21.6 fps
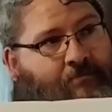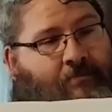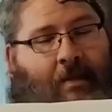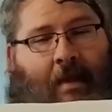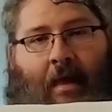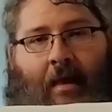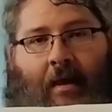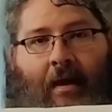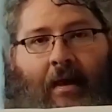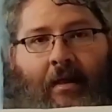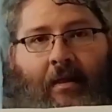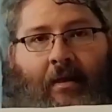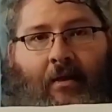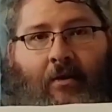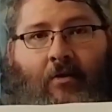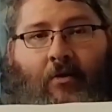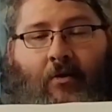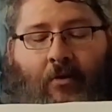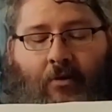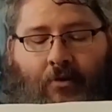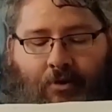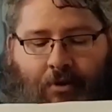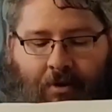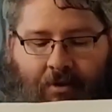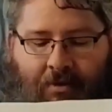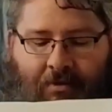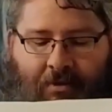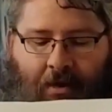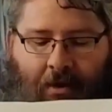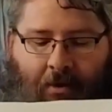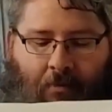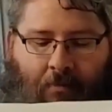I highly encourage it.
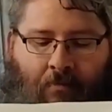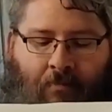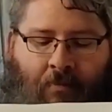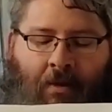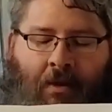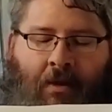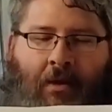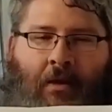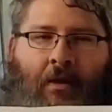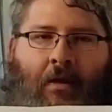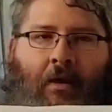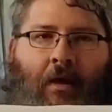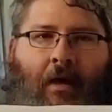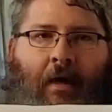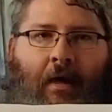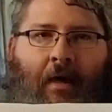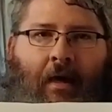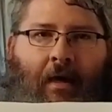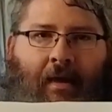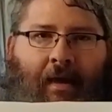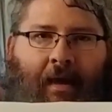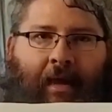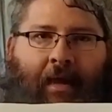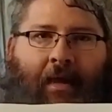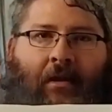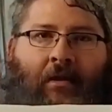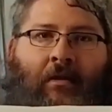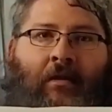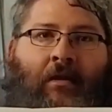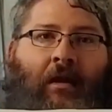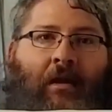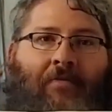So
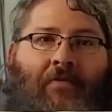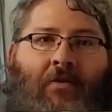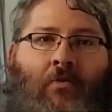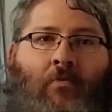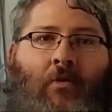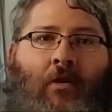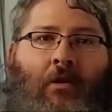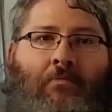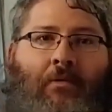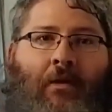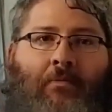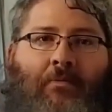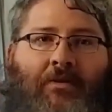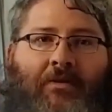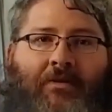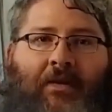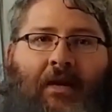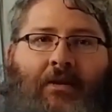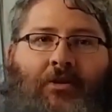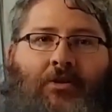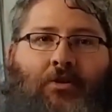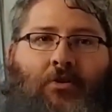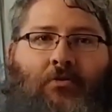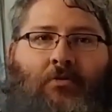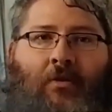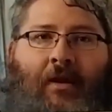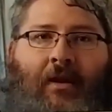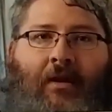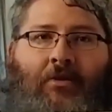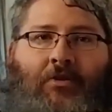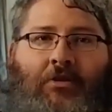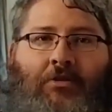again, if you want to be able to set your
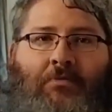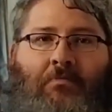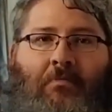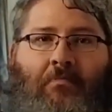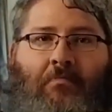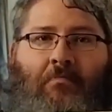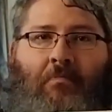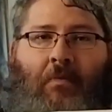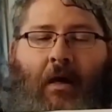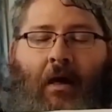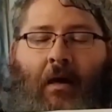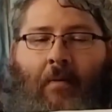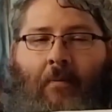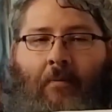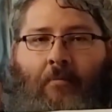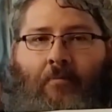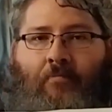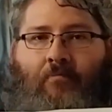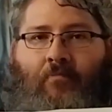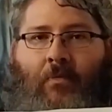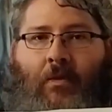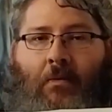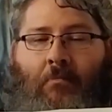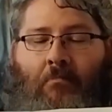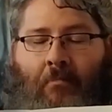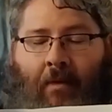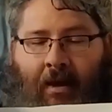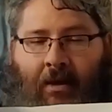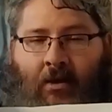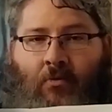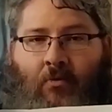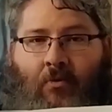linkages
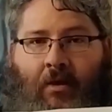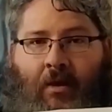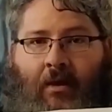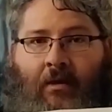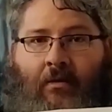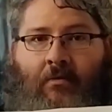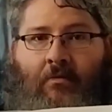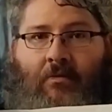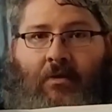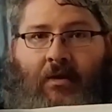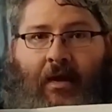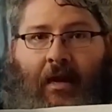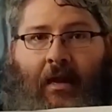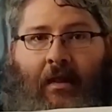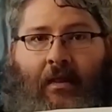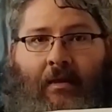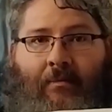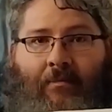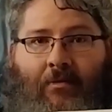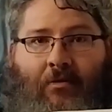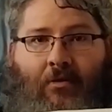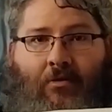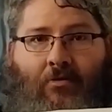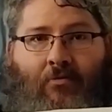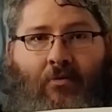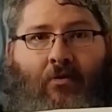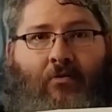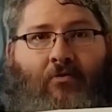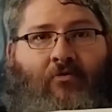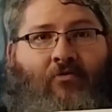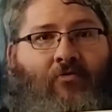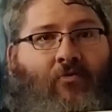manually to kind of limit the
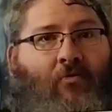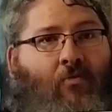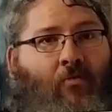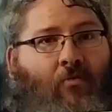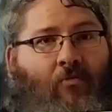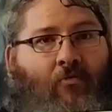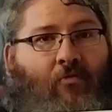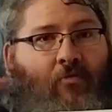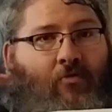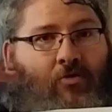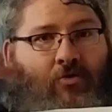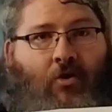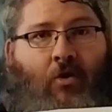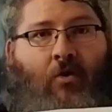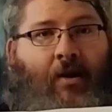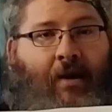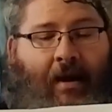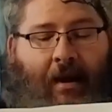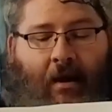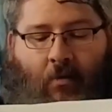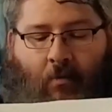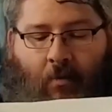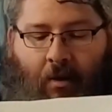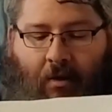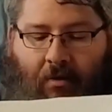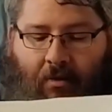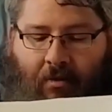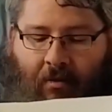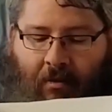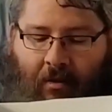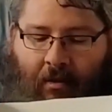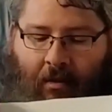throws for starting out
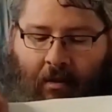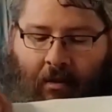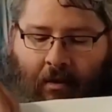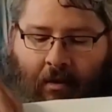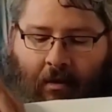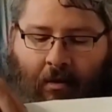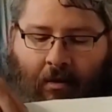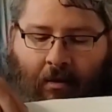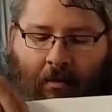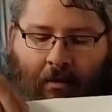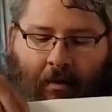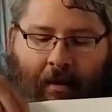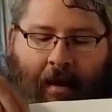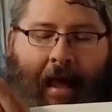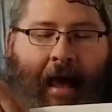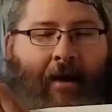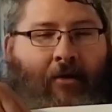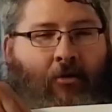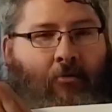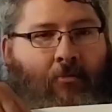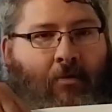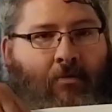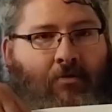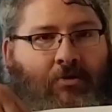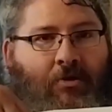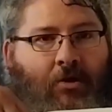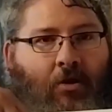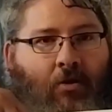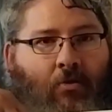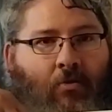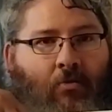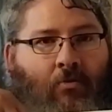with, outermost
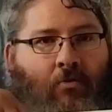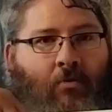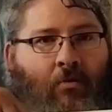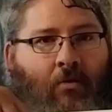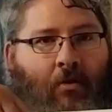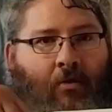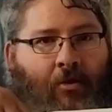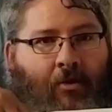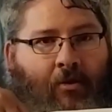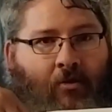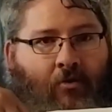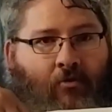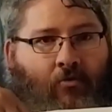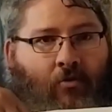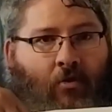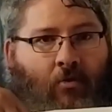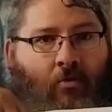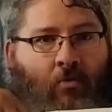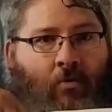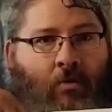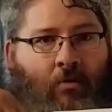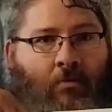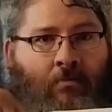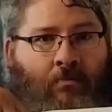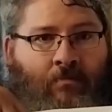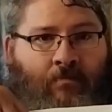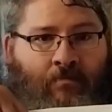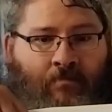hole on the control horn